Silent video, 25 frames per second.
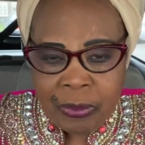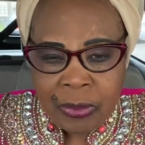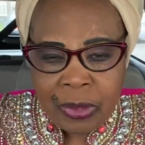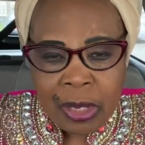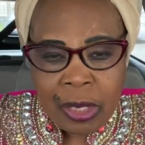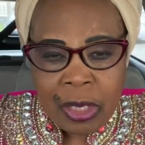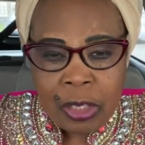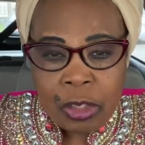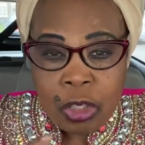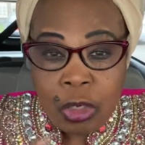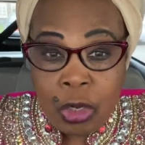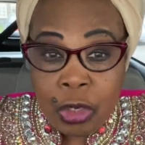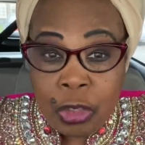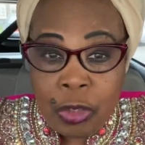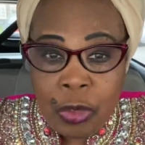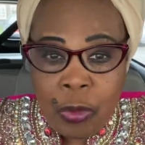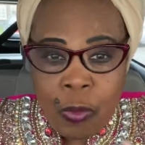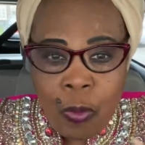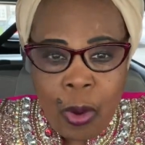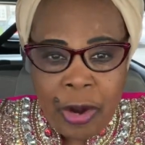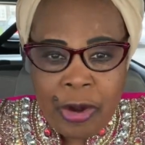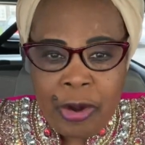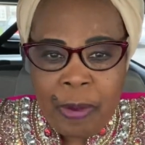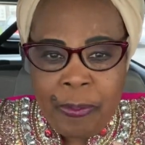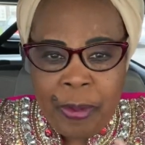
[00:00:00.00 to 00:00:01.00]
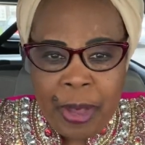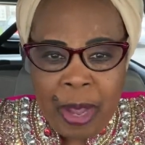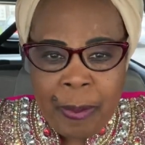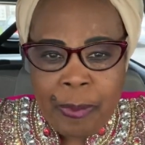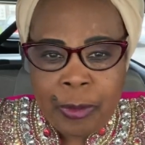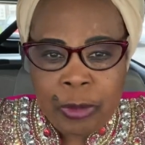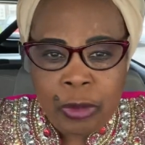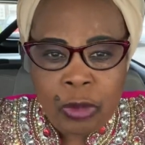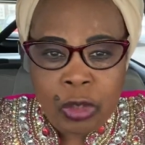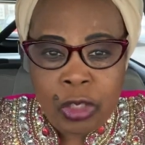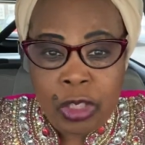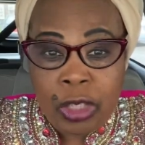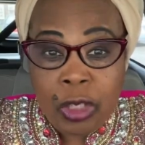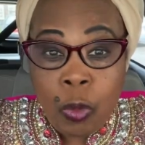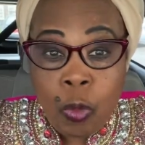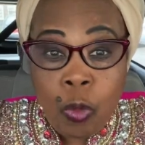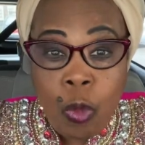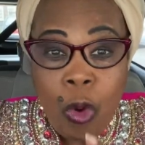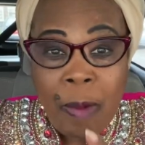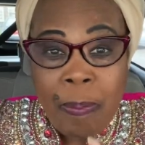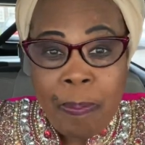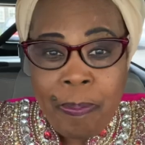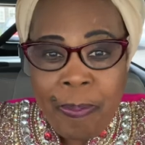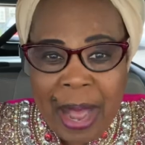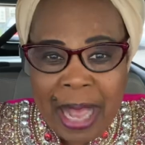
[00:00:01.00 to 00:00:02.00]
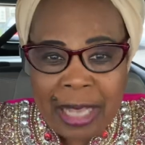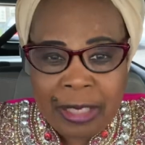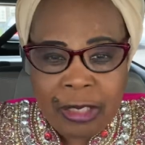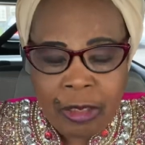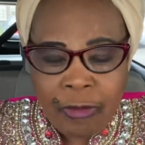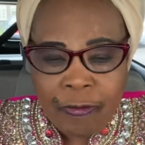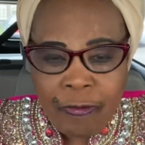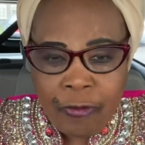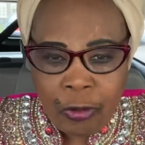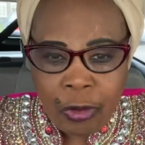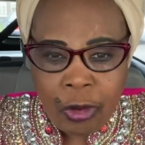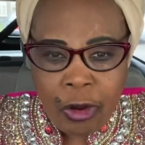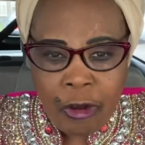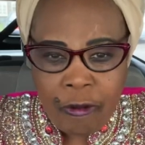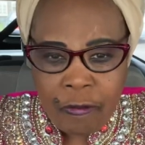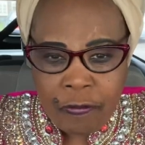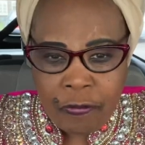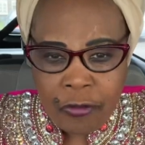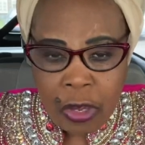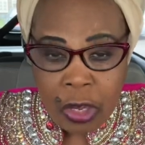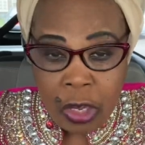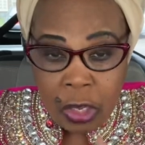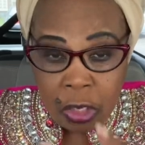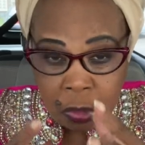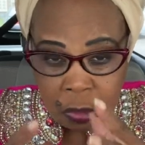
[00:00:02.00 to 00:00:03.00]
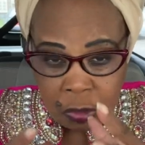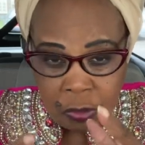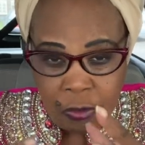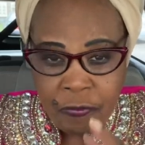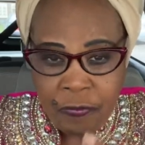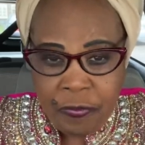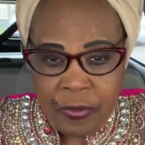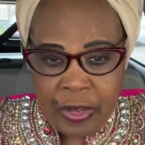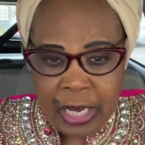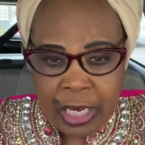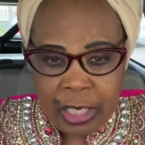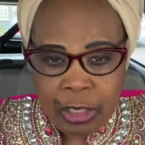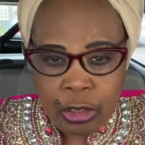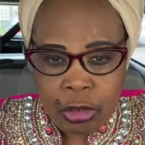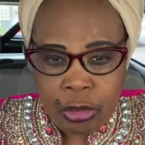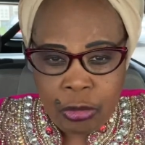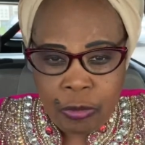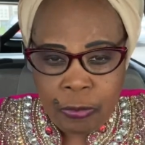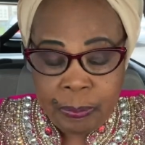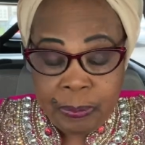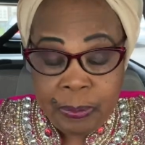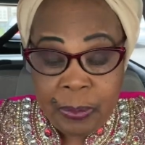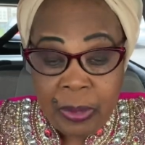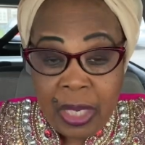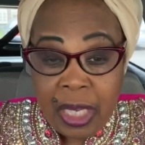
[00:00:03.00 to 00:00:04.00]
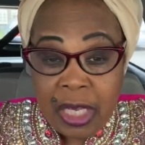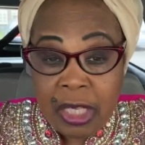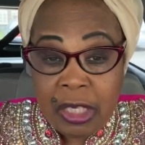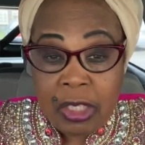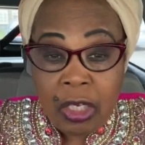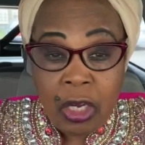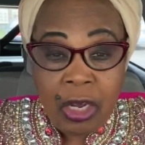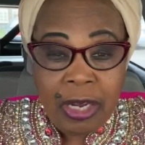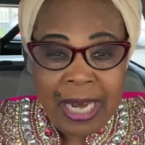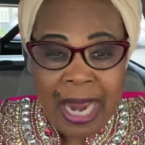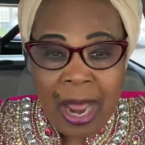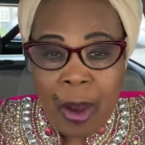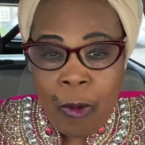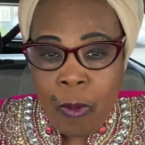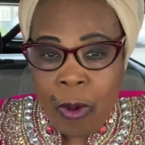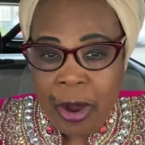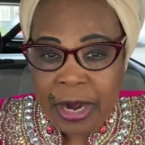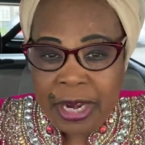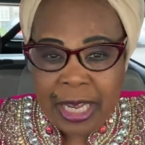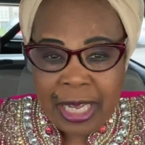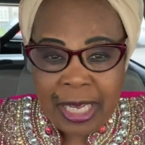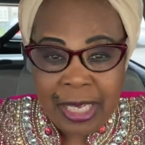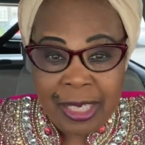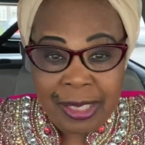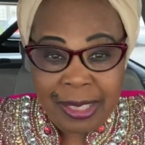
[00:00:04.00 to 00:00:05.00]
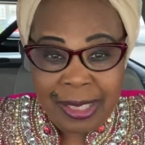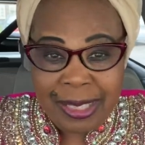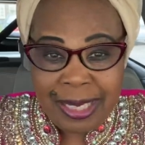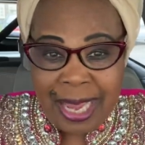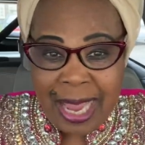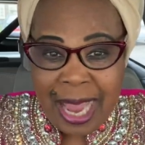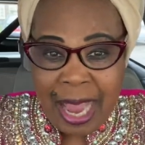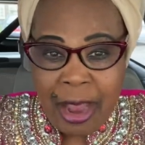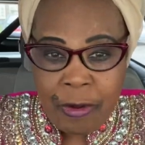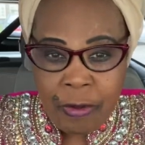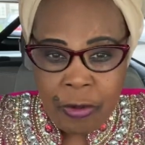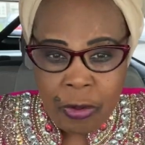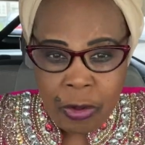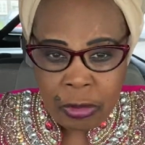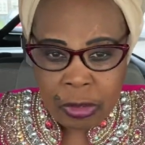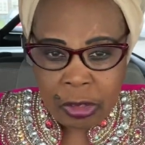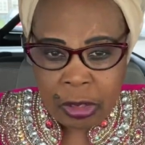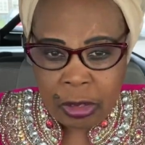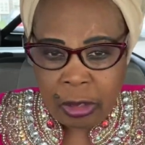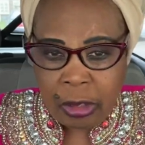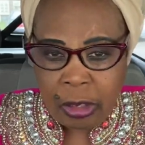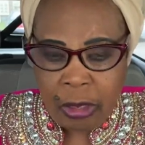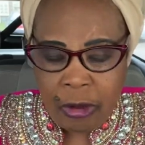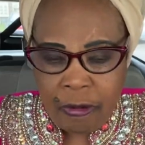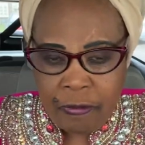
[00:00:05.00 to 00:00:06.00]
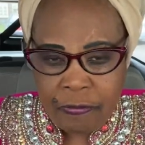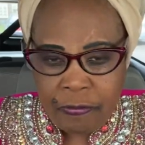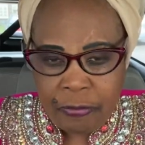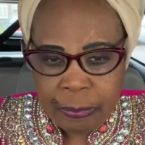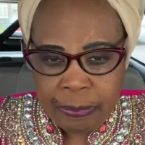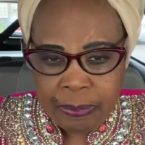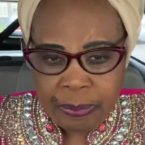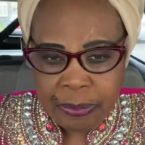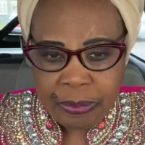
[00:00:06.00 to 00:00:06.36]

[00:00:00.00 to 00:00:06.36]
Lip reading: So you want to be able to see what part of love you feel into. The other one is the eros love.